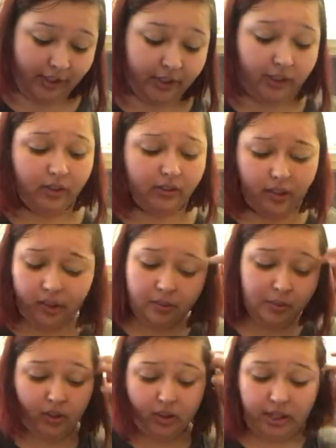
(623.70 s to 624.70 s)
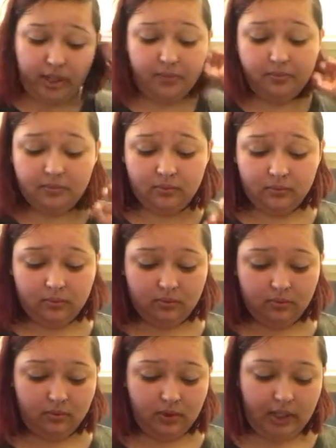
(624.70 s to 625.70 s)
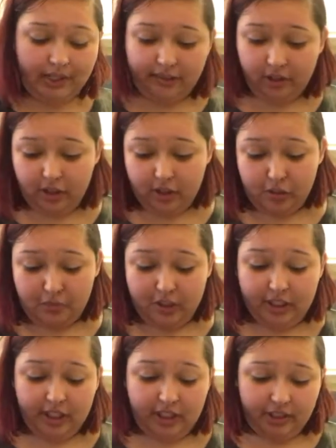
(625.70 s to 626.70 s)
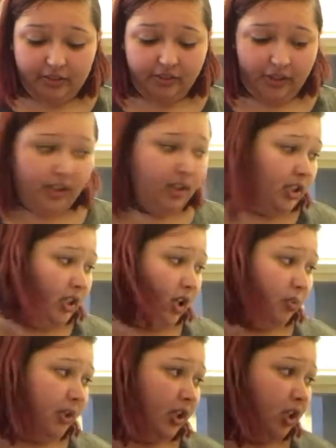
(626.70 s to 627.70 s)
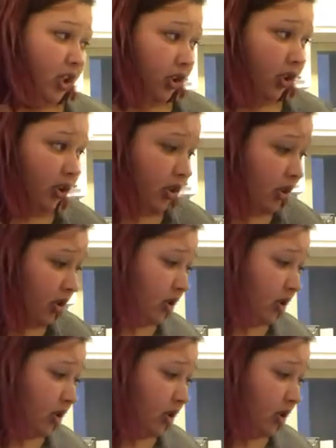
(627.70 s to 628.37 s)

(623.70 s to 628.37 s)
So far it smells good. It looks pretty good for it to not be cooked.